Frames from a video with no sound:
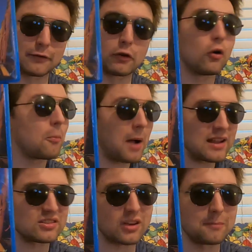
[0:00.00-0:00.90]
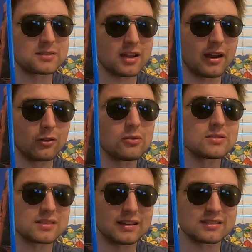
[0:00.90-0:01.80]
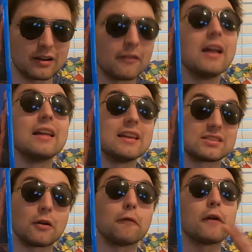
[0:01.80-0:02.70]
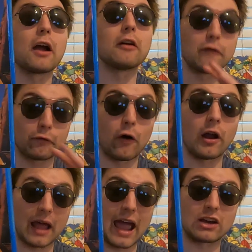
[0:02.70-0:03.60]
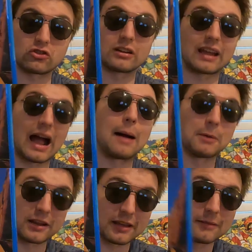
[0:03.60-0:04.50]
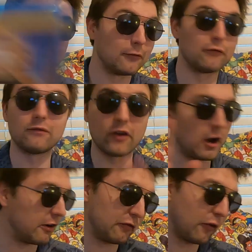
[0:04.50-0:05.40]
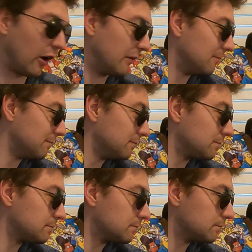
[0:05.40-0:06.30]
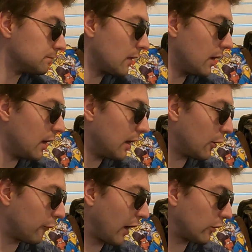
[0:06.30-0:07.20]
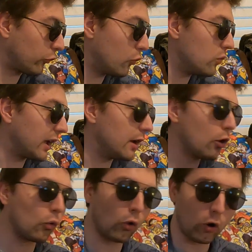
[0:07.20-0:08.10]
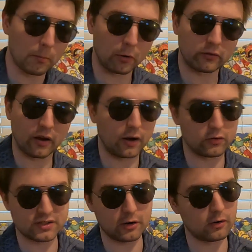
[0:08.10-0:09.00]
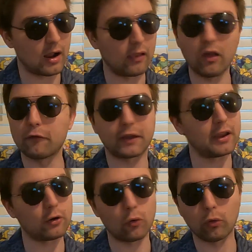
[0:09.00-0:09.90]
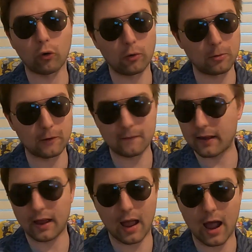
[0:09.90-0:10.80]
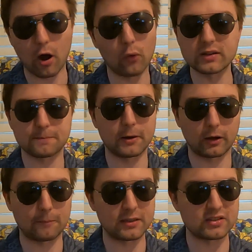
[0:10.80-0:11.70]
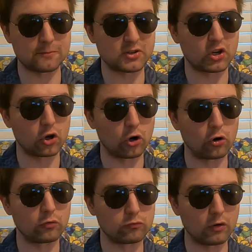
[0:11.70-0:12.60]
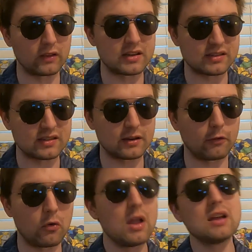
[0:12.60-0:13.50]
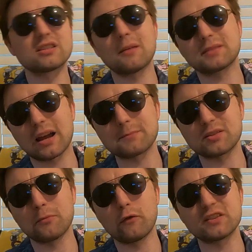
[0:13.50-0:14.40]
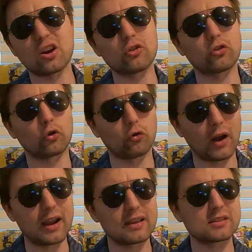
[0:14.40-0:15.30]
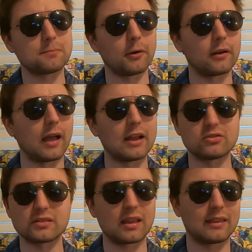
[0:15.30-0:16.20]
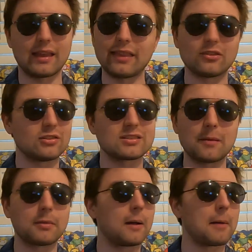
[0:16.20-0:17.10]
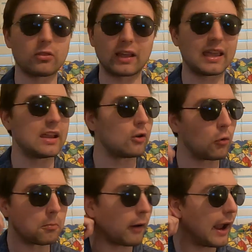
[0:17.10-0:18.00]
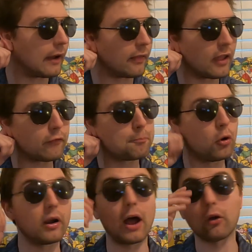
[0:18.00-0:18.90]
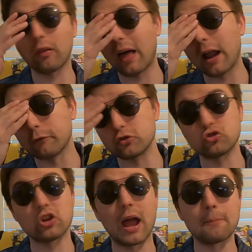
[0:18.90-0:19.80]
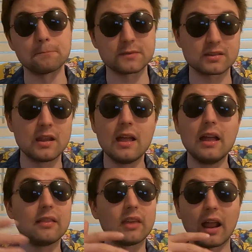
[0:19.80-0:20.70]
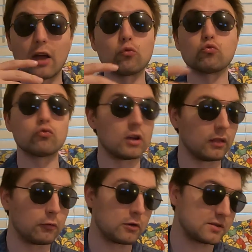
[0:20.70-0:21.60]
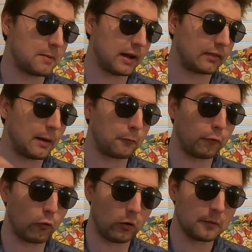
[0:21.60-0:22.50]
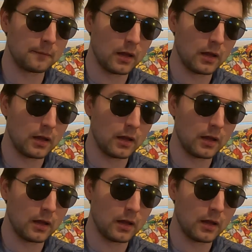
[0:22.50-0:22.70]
If you don't mind subtitles and stuff, it's a very fun action comedy. Very fun. Now we've got 2 Kino Lorber titles here. I love Kino Lorber. I always pick up these obscure releases, even though sometimes the movies aren't the greatest, but I just something about the Kino brand, and they've put out a lot of gems that I really respect them for.